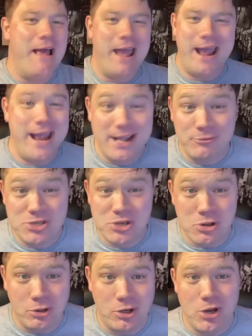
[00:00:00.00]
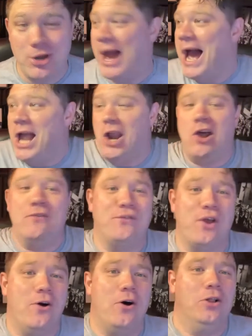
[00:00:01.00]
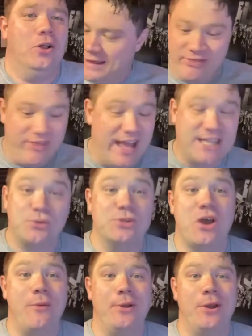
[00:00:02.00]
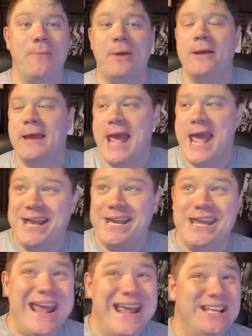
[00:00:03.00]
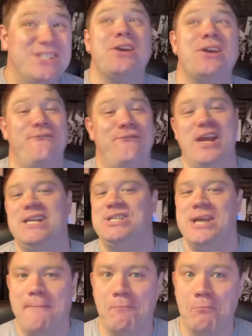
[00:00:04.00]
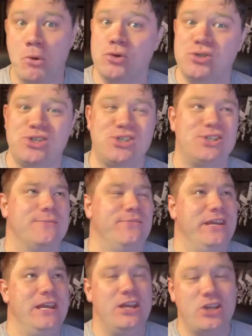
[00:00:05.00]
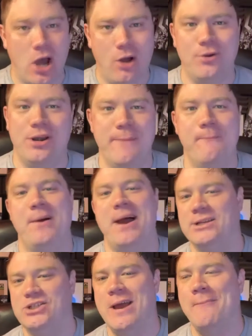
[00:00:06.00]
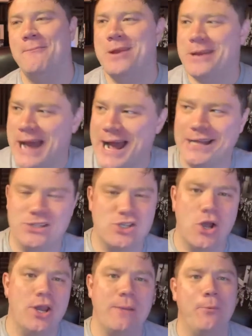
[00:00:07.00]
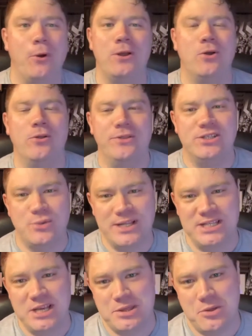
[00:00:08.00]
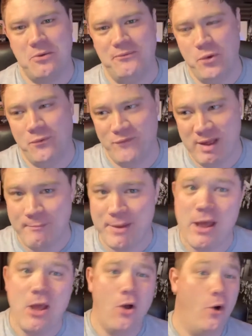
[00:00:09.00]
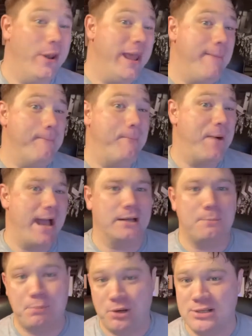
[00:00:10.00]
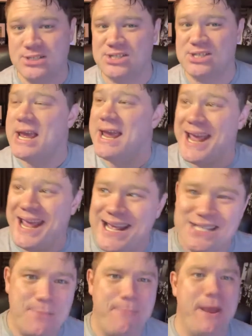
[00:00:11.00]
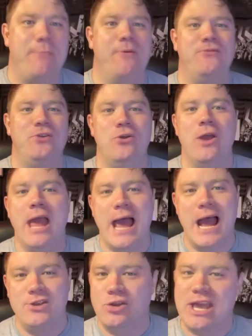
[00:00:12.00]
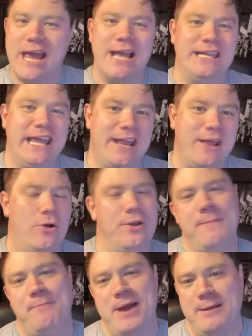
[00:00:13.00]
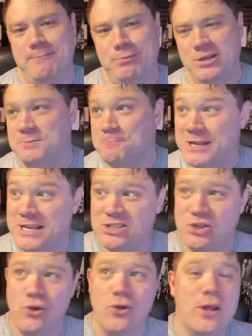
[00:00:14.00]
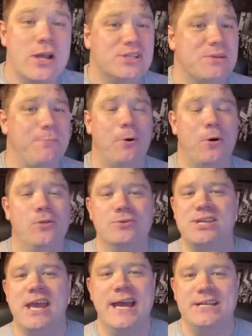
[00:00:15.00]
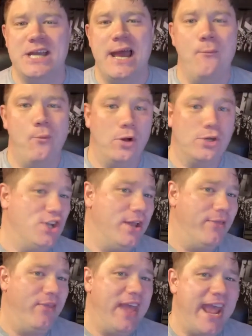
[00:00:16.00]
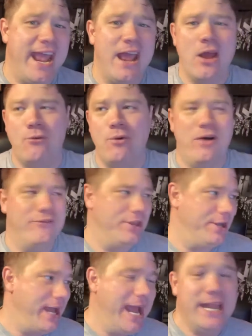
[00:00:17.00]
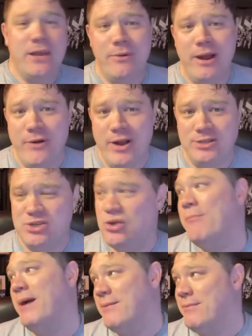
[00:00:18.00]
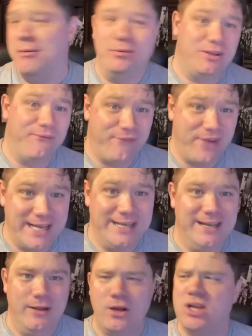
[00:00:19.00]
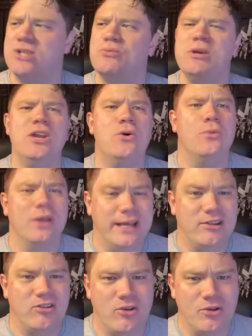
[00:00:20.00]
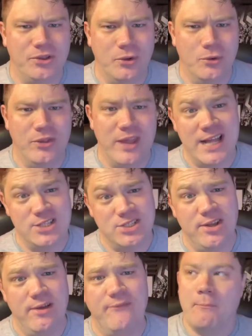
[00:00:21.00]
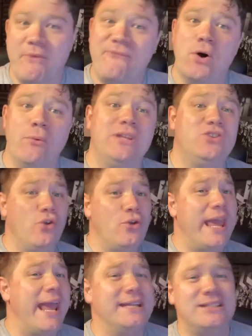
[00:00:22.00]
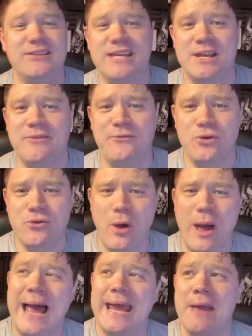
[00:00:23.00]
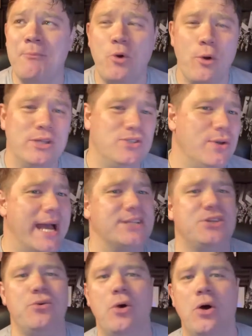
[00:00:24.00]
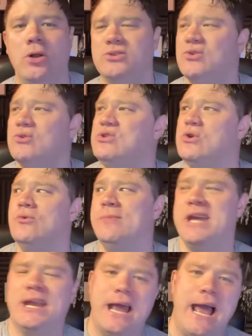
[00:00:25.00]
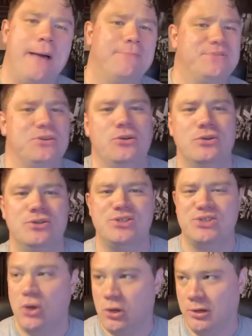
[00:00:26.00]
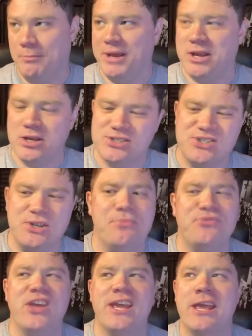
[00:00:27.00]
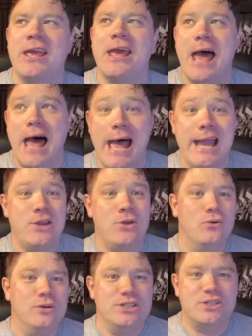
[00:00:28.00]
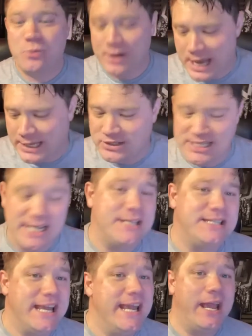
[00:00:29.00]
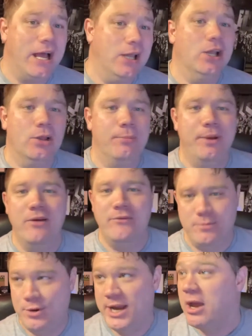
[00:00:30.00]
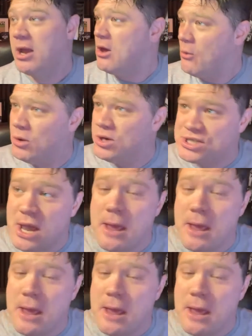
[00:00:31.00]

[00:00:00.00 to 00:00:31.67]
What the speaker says: It was all good. I loved it all. That's what's coming up. Eddie is facing Moose, the current Impact champion, at Turning Point on the 20th of November on Impact Plus. It is a pay-per-view, and you can get it on Impact Plus. Please do support those guys and watch it there rather than anywhere else you might be able to find it, because we don't like to condone that stuff. Before we do get into the interview, though, I am going to ask you all to do me an absolute solid, because something I noticed when I did take a little bit of a break was